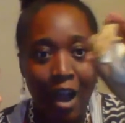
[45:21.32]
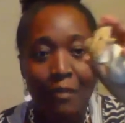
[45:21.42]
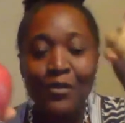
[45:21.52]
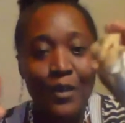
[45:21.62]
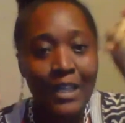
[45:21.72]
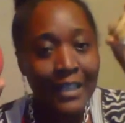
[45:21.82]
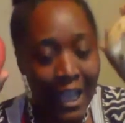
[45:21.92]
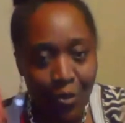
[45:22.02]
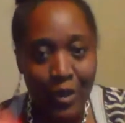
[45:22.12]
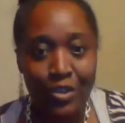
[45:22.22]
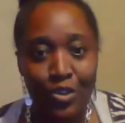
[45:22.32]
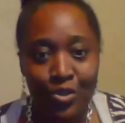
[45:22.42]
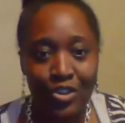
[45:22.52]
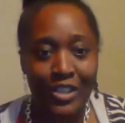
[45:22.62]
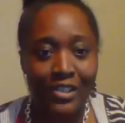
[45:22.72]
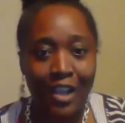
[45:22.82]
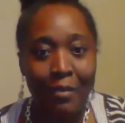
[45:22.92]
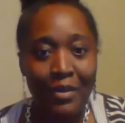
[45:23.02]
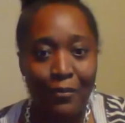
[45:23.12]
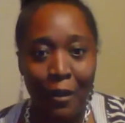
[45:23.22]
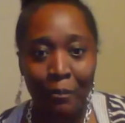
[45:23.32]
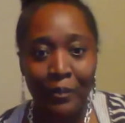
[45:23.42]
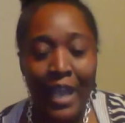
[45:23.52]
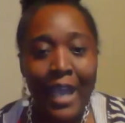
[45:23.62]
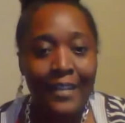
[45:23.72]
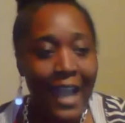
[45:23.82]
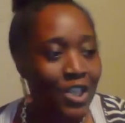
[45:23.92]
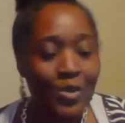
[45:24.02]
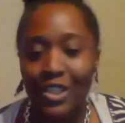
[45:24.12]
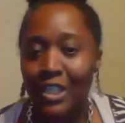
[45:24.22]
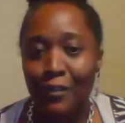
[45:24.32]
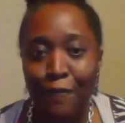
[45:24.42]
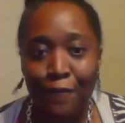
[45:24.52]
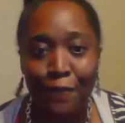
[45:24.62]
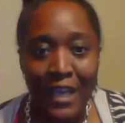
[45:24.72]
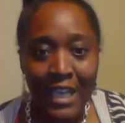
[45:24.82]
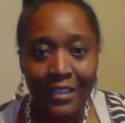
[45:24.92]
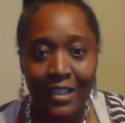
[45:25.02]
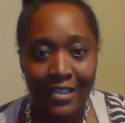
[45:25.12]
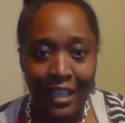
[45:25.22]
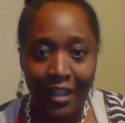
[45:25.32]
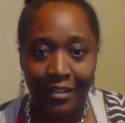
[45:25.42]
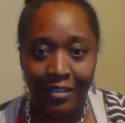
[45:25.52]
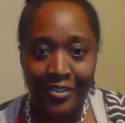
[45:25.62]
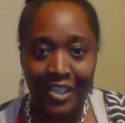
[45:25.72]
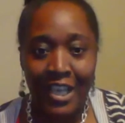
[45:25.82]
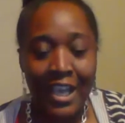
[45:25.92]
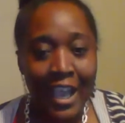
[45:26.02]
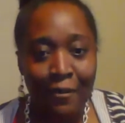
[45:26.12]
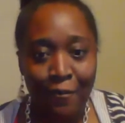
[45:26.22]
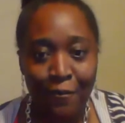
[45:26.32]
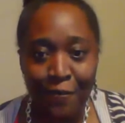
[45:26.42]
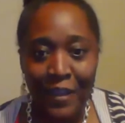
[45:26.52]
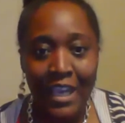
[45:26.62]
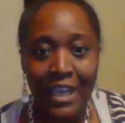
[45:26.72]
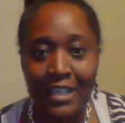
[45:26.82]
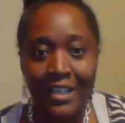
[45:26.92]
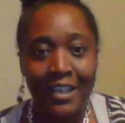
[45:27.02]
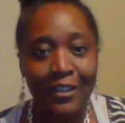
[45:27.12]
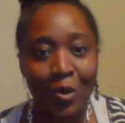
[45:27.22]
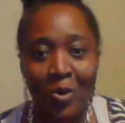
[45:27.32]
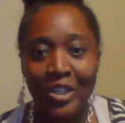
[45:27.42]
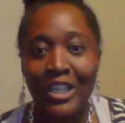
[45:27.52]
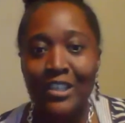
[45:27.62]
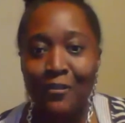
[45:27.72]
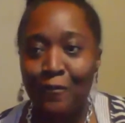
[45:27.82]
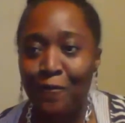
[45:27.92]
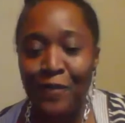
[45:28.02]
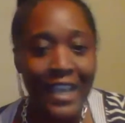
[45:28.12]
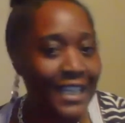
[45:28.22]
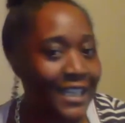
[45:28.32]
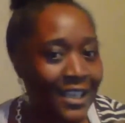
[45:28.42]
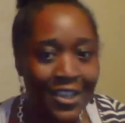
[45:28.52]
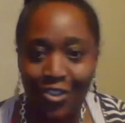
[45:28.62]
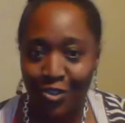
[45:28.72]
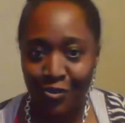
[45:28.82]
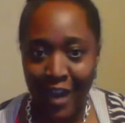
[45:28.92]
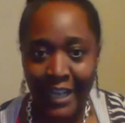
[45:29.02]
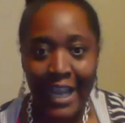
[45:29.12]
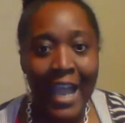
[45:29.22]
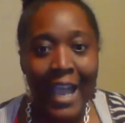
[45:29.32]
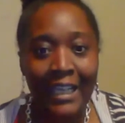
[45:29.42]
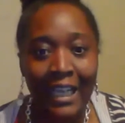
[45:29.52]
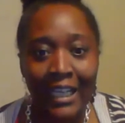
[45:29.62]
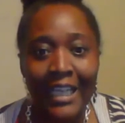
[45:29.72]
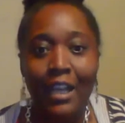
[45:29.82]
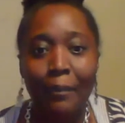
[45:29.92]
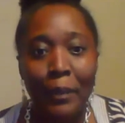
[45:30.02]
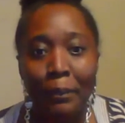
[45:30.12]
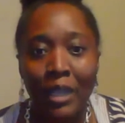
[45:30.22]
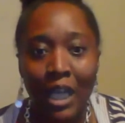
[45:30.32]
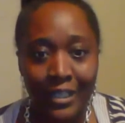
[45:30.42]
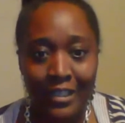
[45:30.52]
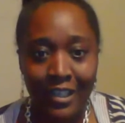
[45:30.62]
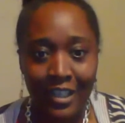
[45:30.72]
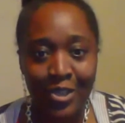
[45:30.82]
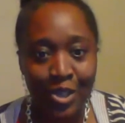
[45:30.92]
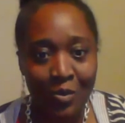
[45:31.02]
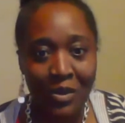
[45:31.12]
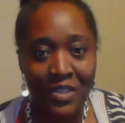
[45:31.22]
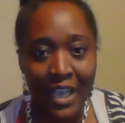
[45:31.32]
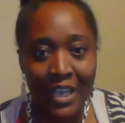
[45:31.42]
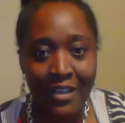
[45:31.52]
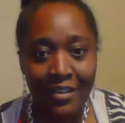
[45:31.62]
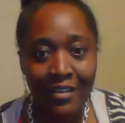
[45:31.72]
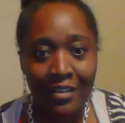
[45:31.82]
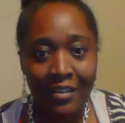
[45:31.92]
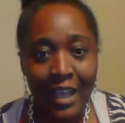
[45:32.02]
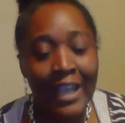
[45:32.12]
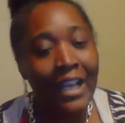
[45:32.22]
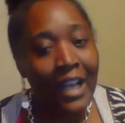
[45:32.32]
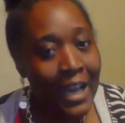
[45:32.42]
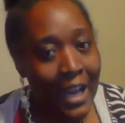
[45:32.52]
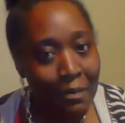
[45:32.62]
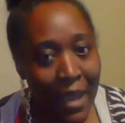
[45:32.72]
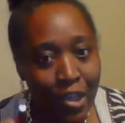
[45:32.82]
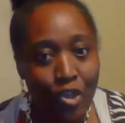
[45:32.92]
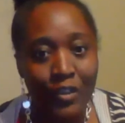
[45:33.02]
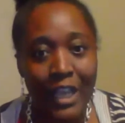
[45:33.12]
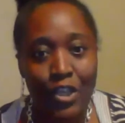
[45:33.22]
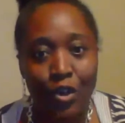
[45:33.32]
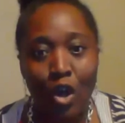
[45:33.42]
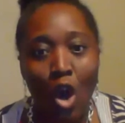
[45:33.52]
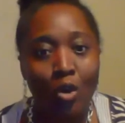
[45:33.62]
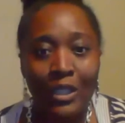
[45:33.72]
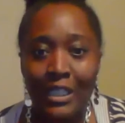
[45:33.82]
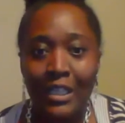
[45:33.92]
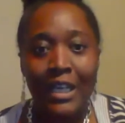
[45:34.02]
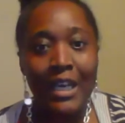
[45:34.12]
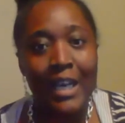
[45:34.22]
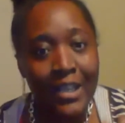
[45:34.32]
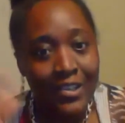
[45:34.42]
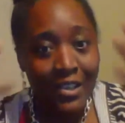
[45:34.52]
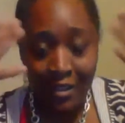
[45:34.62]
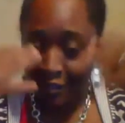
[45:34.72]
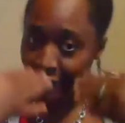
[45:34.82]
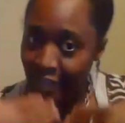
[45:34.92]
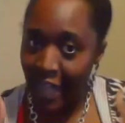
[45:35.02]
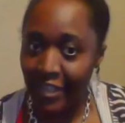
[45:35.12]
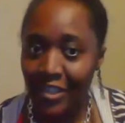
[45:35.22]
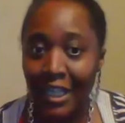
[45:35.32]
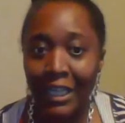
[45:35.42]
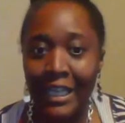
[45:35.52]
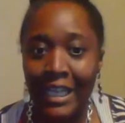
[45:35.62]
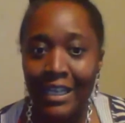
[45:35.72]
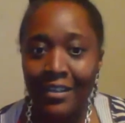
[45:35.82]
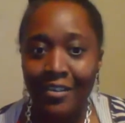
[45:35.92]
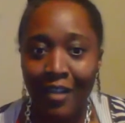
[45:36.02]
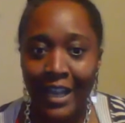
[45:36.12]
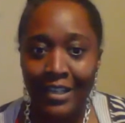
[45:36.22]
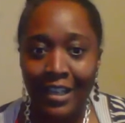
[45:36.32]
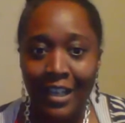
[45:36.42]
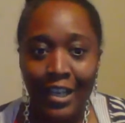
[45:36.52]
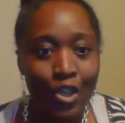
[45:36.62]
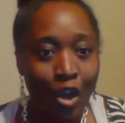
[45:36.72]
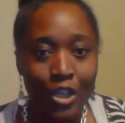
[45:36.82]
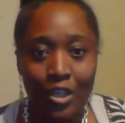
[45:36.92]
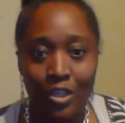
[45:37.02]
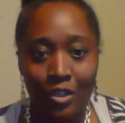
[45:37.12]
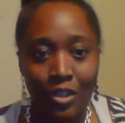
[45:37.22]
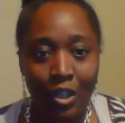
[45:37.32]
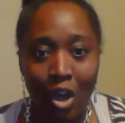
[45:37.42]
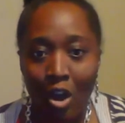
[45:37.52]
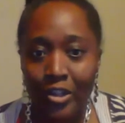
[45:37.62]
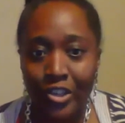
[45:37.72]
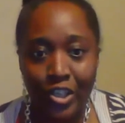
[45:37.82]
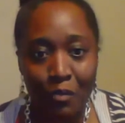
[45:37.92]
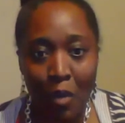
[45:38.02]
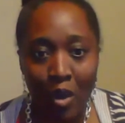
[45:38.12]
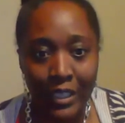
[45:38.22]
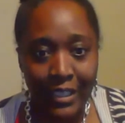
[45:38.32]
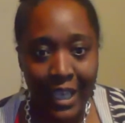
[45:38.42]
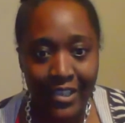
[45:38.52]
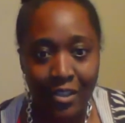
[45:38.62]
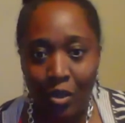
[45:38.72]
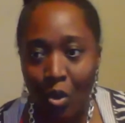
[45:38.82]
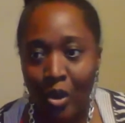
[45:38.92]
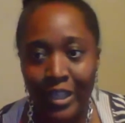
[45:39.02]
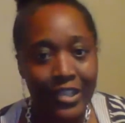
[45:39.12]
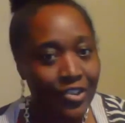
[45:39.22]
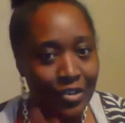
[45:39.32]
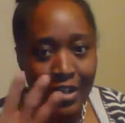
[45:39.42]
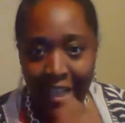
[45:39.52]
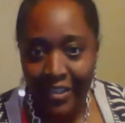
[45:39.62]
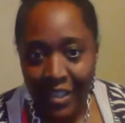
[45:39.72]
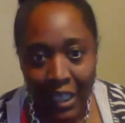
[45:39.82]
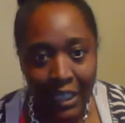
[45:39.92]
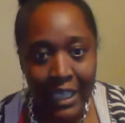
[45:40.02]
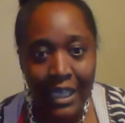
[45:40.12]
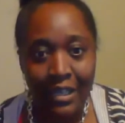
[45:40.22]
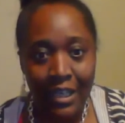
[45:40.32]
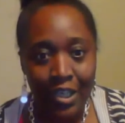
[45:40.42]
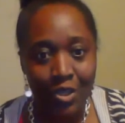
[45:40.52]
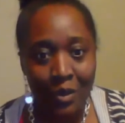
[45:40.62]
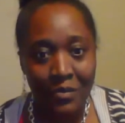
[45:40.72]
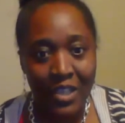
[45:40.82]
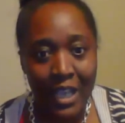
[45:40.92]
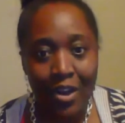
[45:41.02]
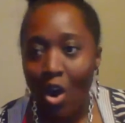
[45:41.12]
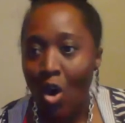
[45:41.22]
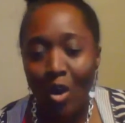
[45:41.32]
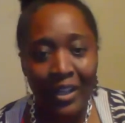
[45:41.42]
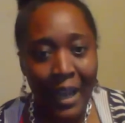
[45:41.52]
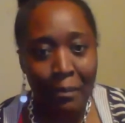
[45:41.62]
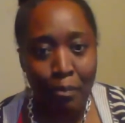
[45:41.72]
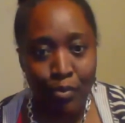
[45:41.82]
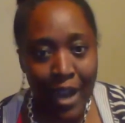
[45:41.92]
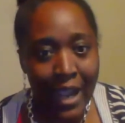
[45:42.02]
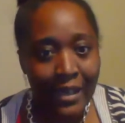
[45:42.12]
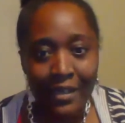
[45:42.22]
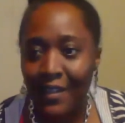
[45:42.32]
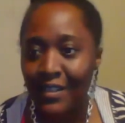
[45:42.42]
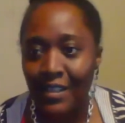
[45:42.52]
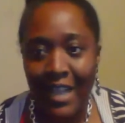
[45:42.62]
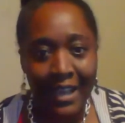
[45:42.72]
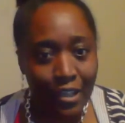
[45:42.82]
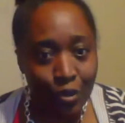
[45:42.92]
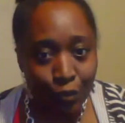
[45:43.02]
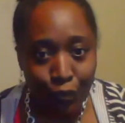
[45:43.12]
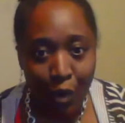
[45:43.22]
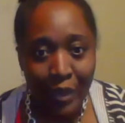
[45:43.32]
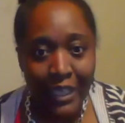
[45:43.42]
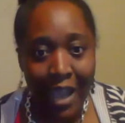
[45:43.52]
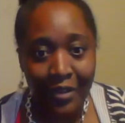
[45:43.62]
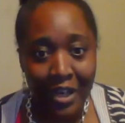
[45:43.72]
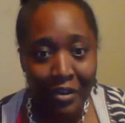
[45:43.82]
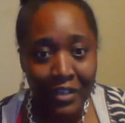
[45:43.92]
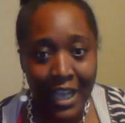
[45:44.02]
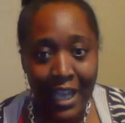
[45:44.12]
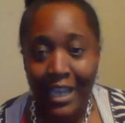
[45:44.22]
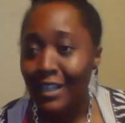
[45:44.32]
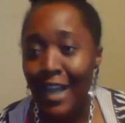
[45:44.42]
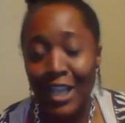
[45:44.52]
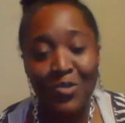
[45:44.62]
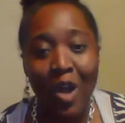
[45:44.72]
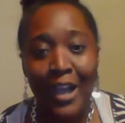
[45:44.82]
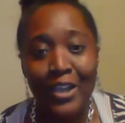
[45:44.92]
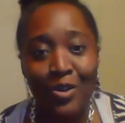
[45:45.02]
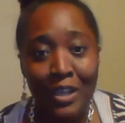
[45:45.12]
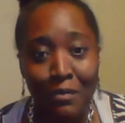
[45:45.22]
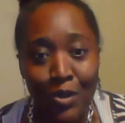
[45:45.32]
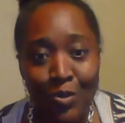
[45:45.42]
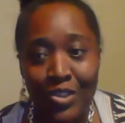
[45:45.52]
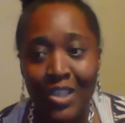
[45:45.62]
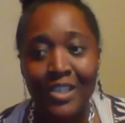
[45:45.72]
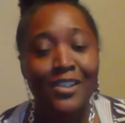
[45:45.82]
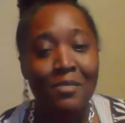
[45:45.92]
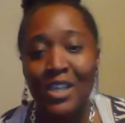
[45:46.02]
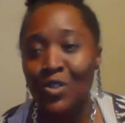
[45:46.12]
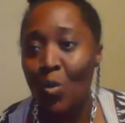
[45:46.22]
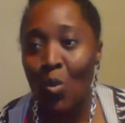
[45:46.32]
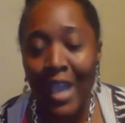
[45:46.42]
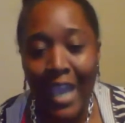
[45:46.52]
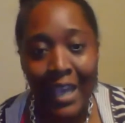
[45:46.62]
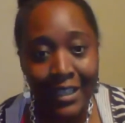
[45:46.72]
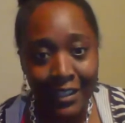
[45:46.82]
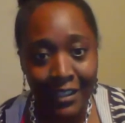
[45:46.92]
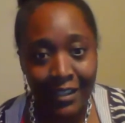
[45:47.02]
comes that's where your nutrients is coming from and that's what's going to feed the cells and feed the organs and feed the tissues right and clean up the blood you see what i'm saying and, and make sure that your colon is nice and clean right your, your your large and small intestinal organs are nice and clean you see what i'm saying all of that bread and this and that you throwing down there every day that's why your immune system is weak